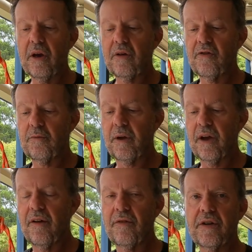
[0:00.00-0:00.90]
just being
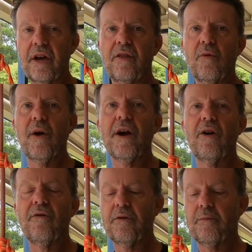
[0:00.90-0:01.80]
able to take the weight
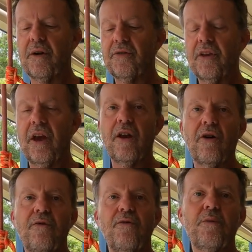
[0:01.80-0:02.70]
off it by standing on
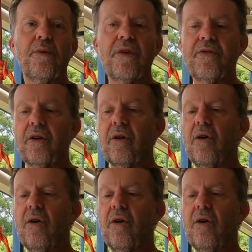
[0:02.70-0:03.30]
a foot prusik